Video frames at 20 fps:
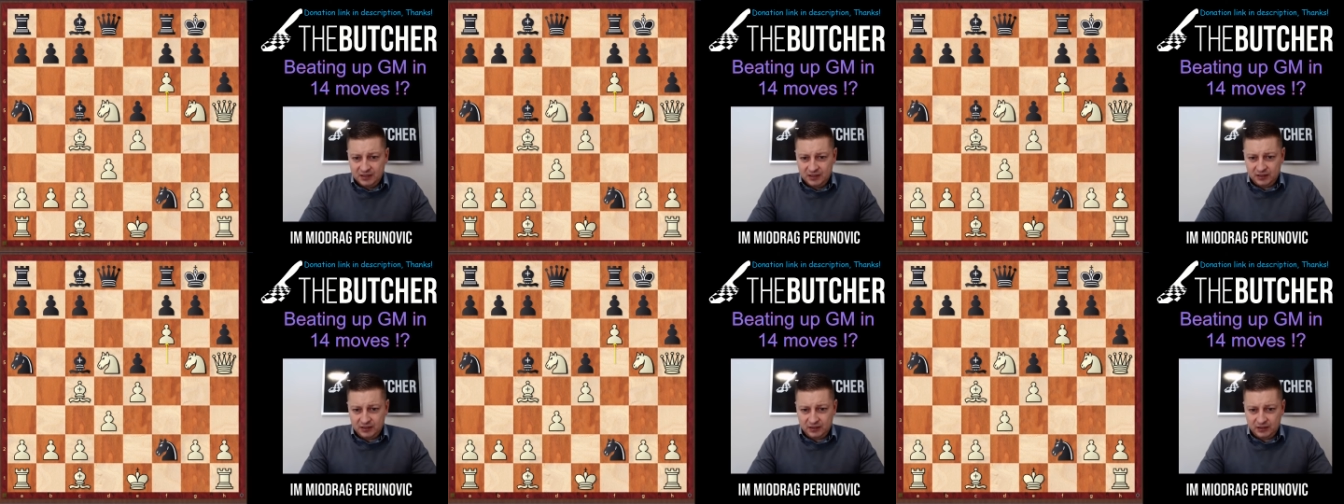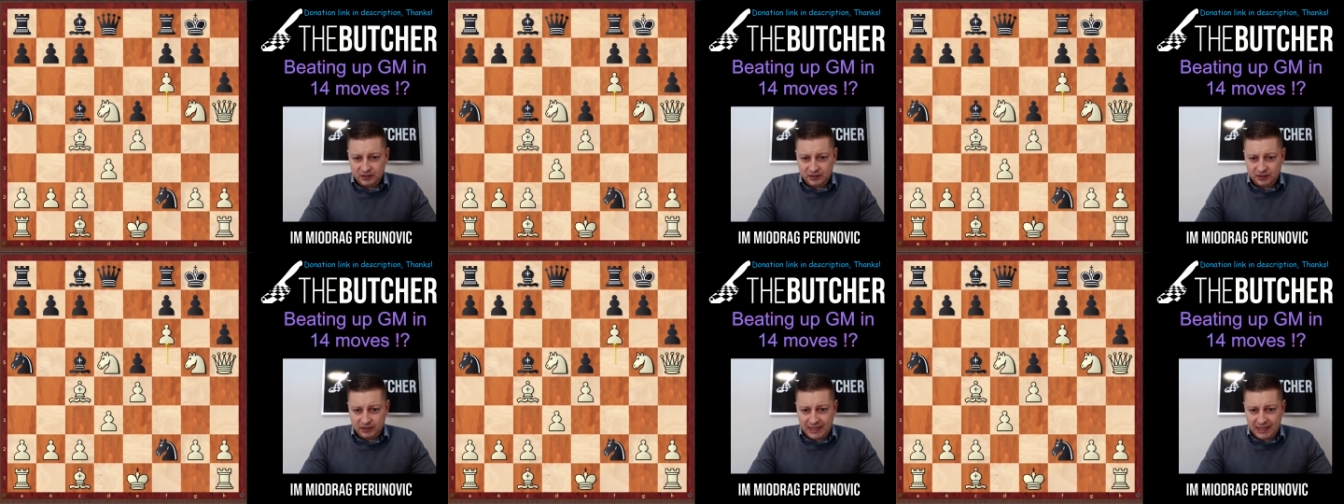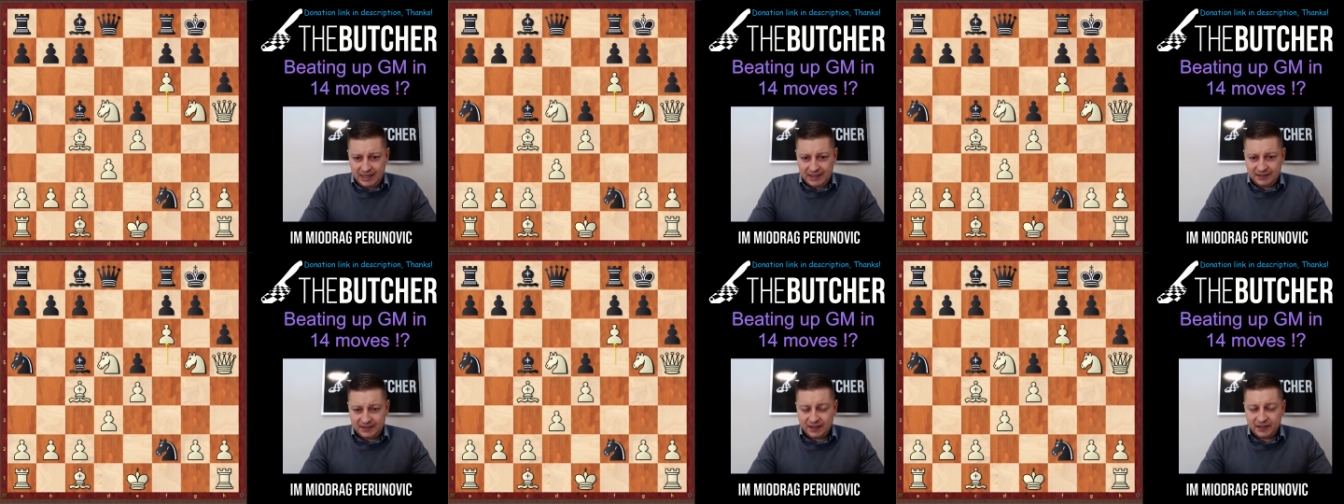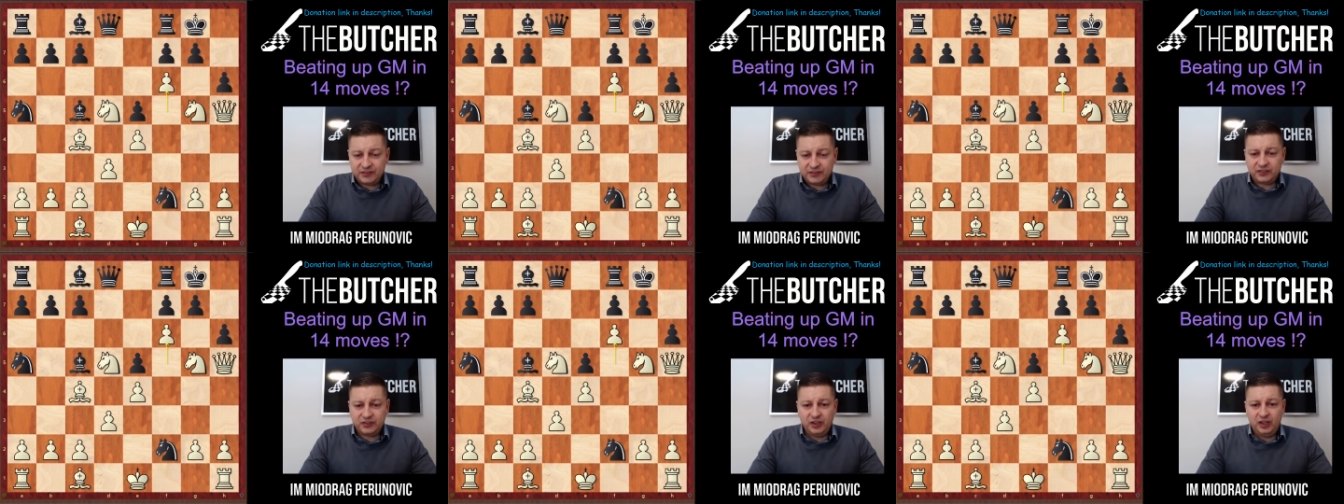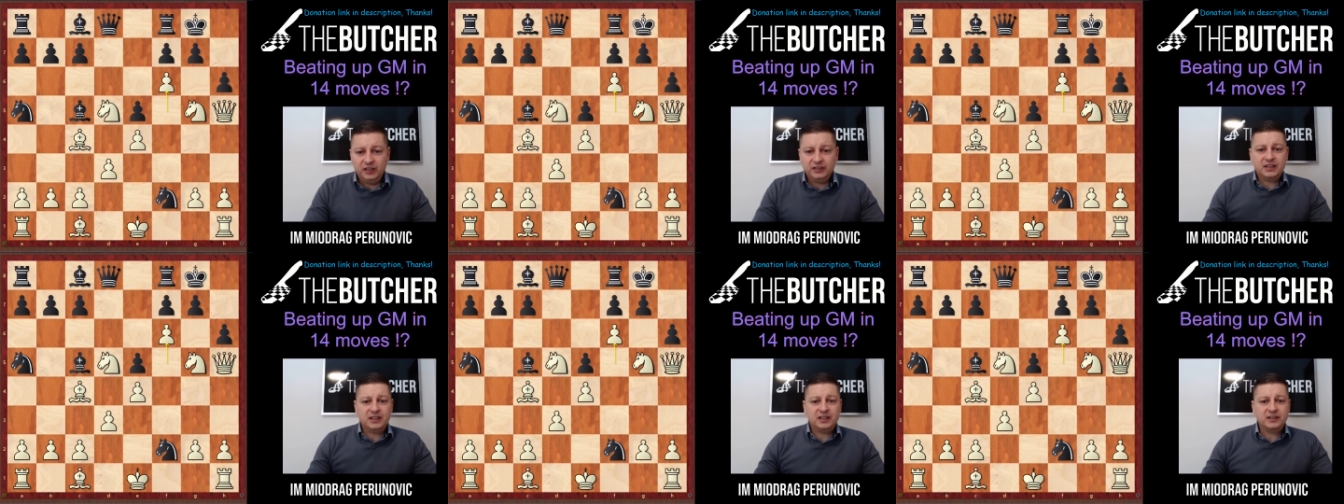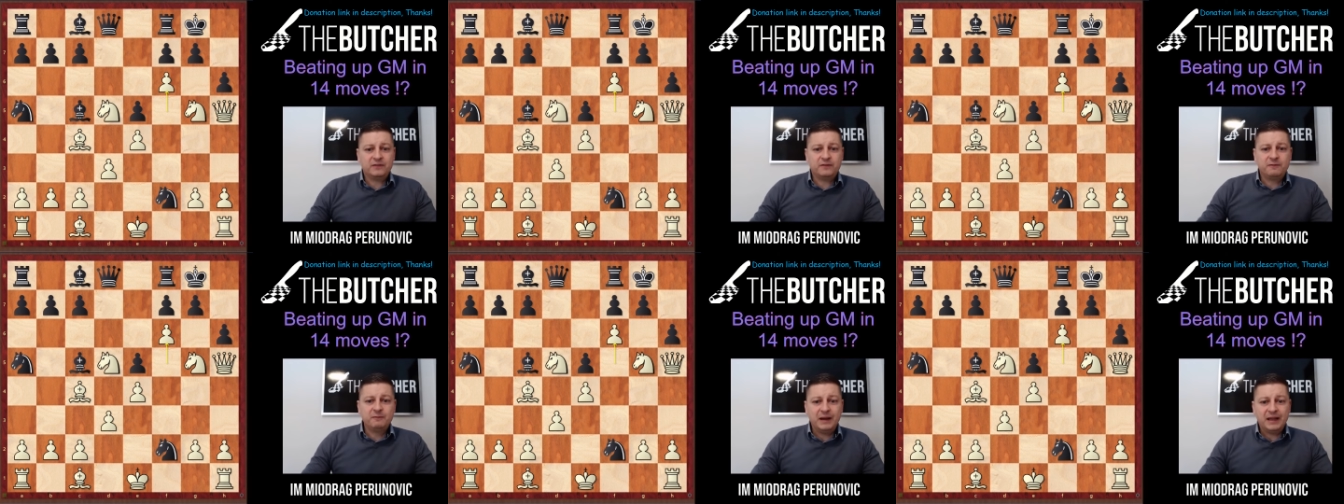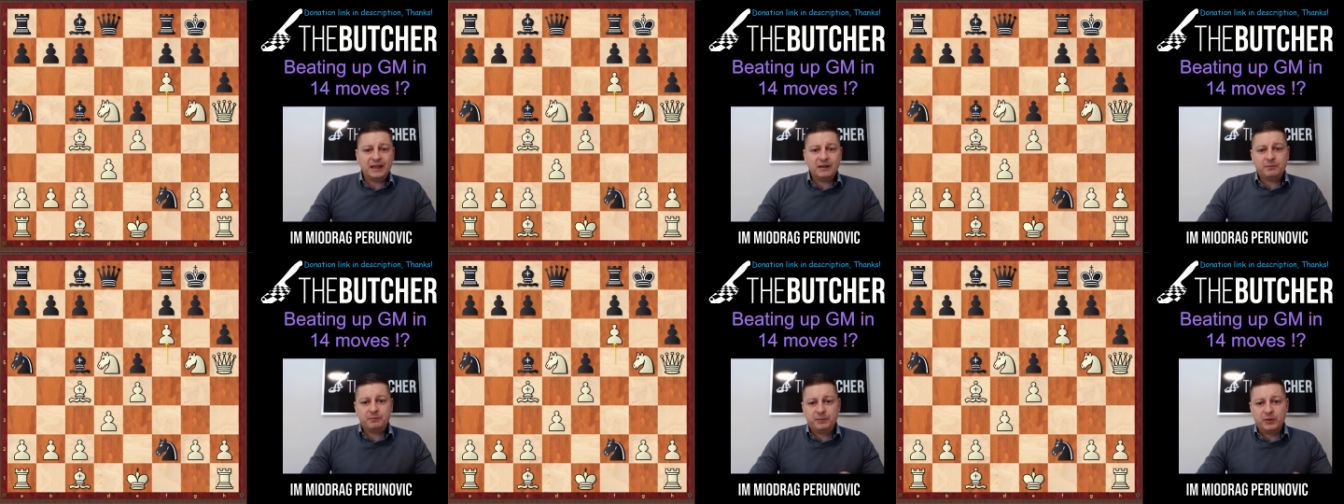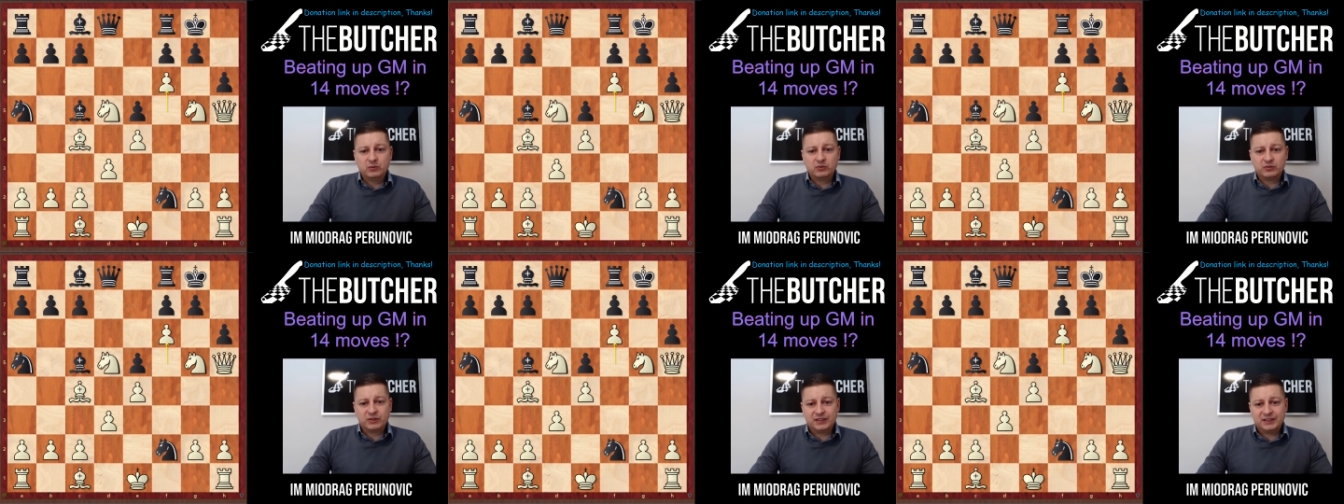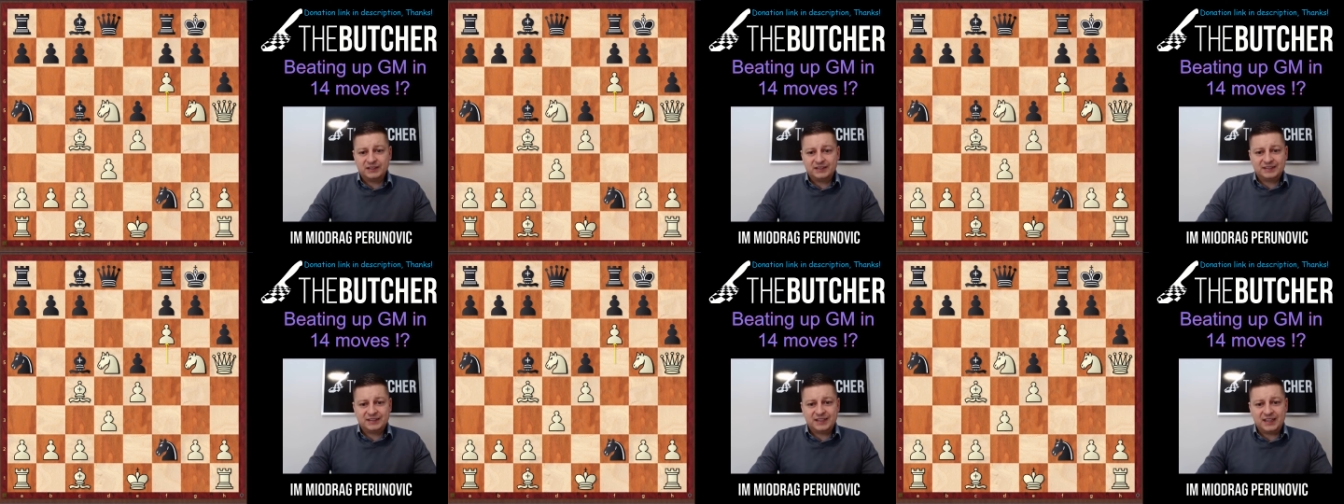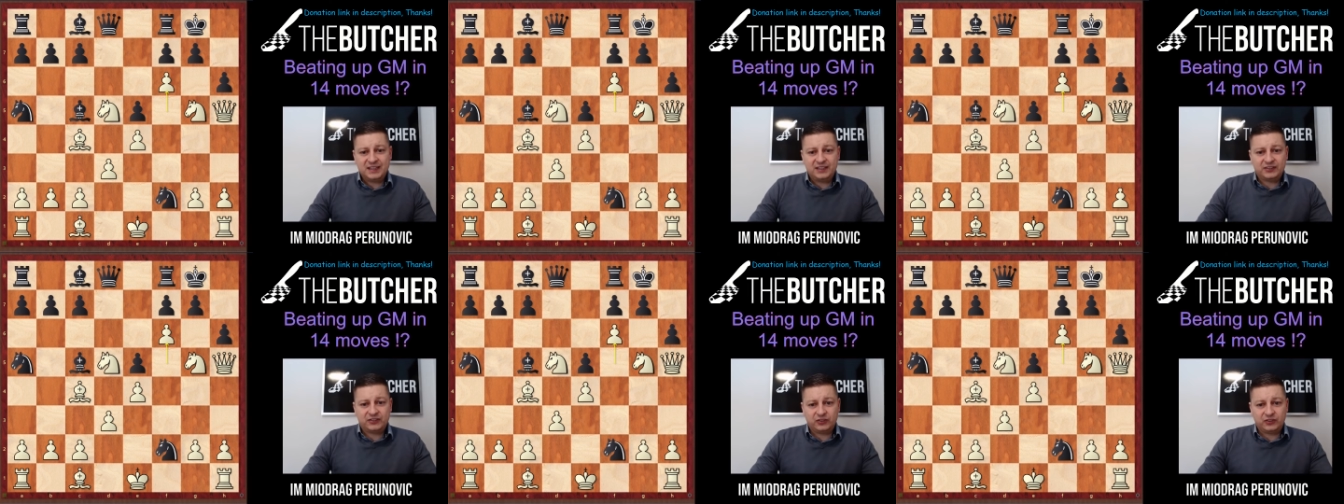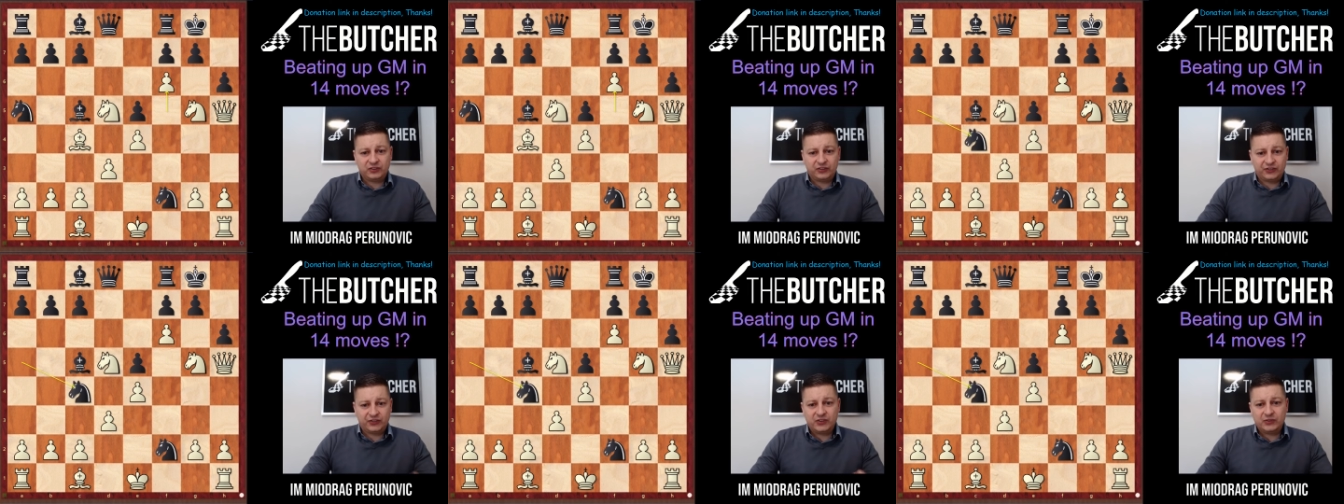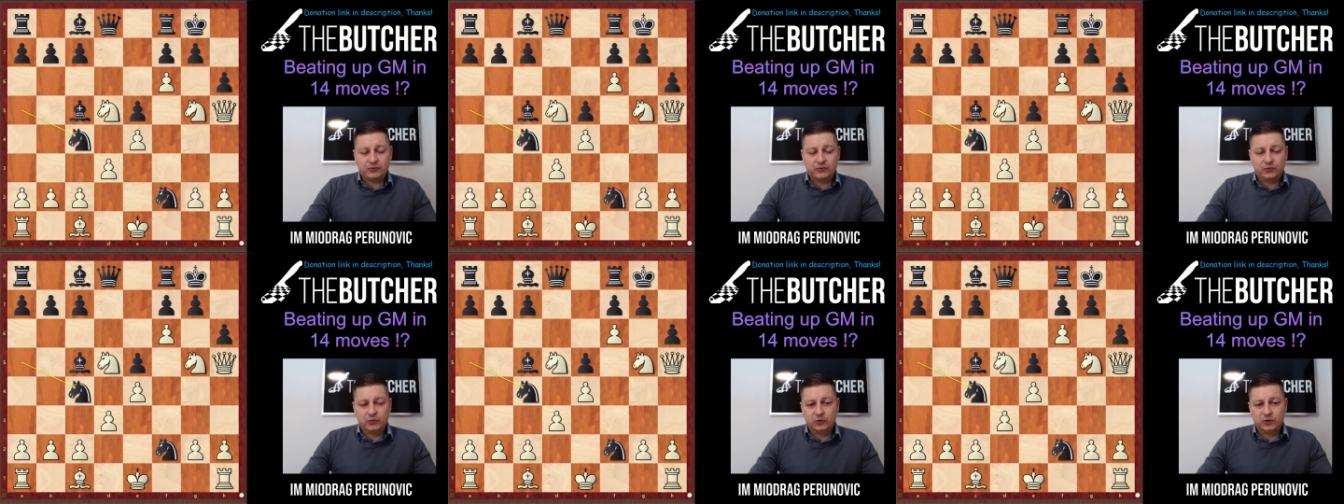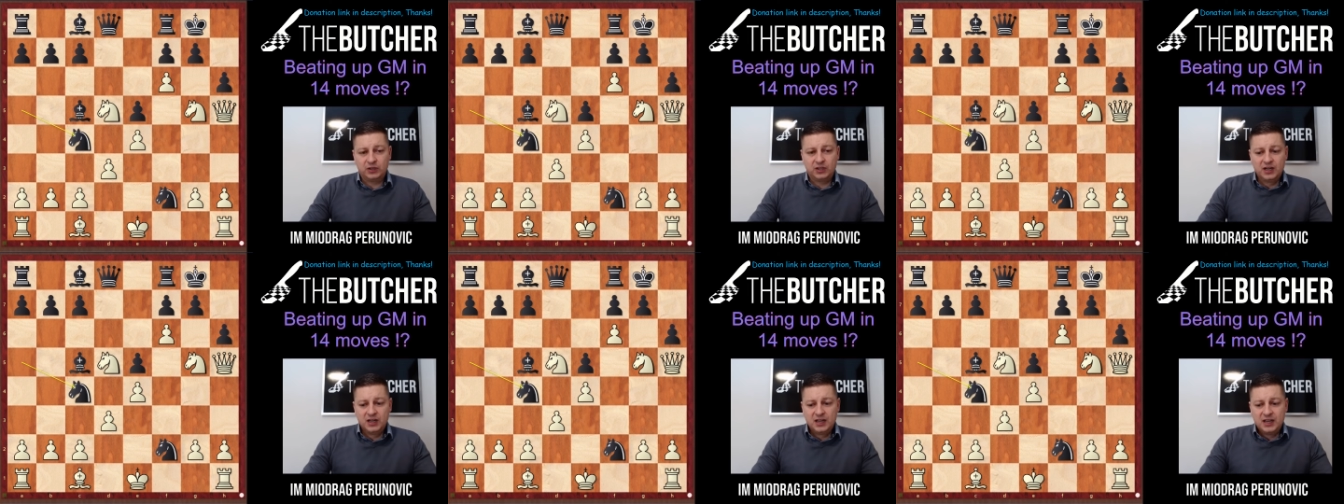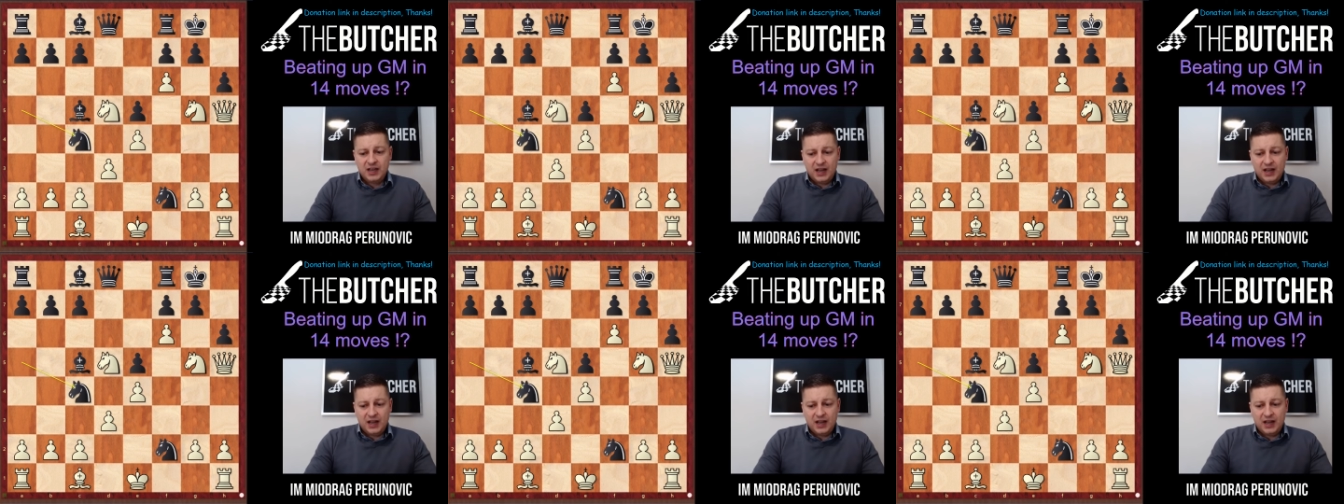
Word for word: uh, and I saw that if my opponent takes on c4,